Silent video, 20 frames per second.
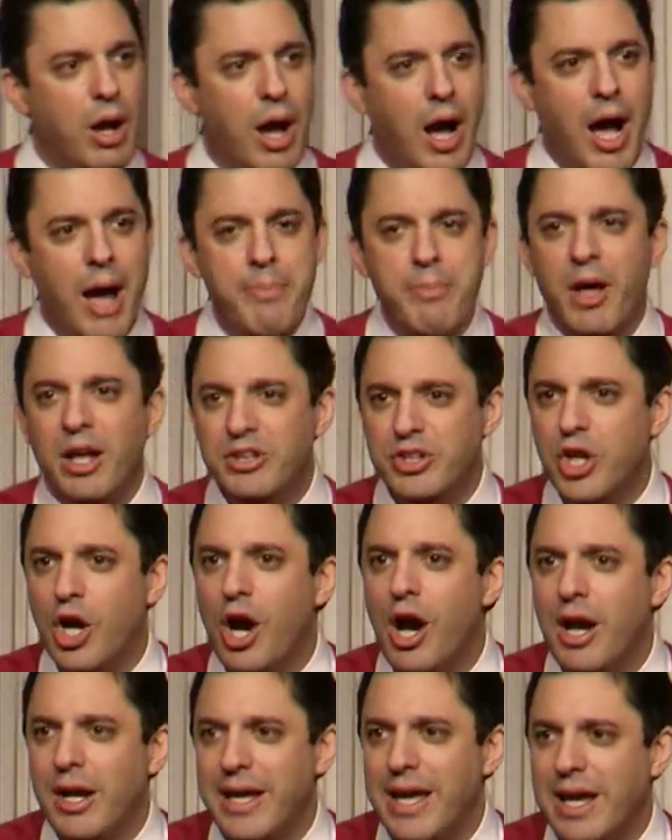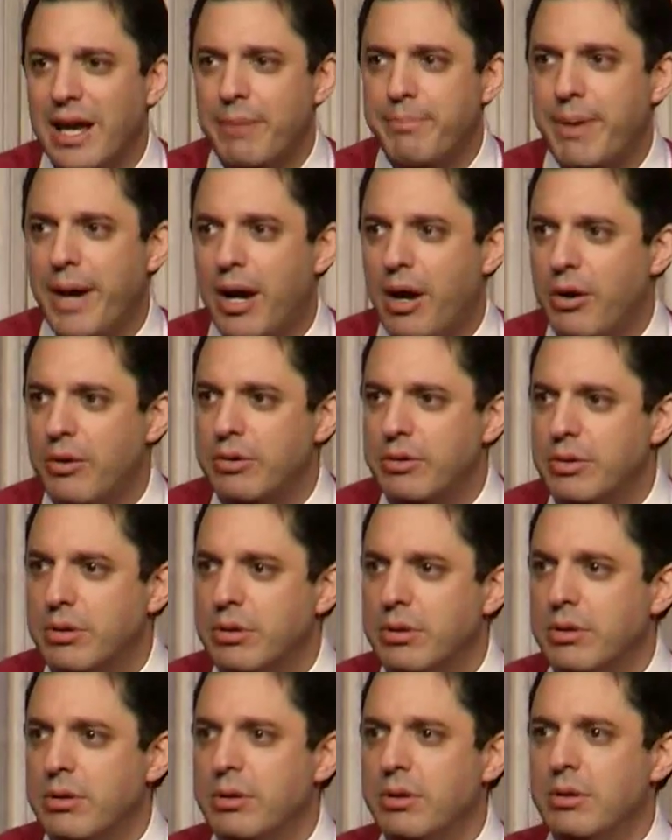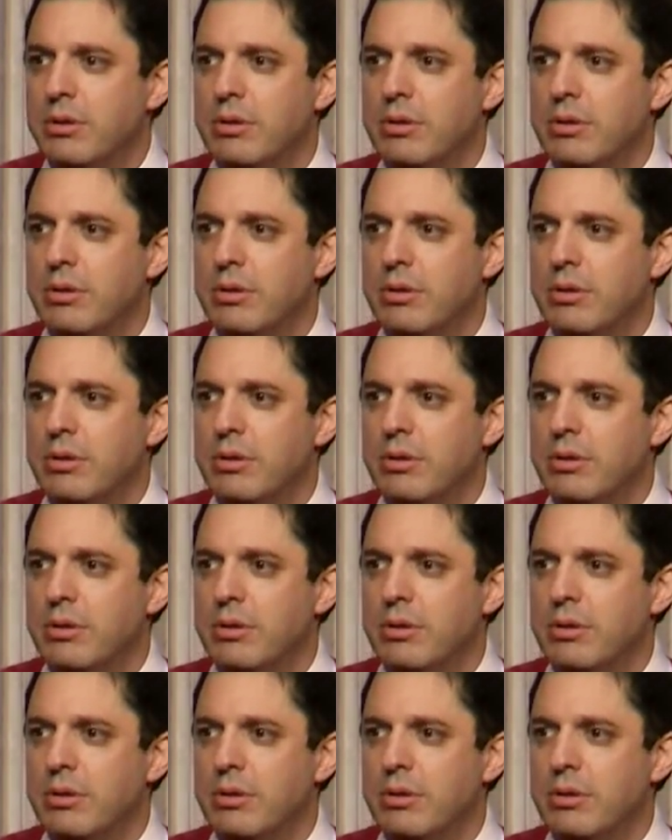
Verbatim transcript: I'm not talking about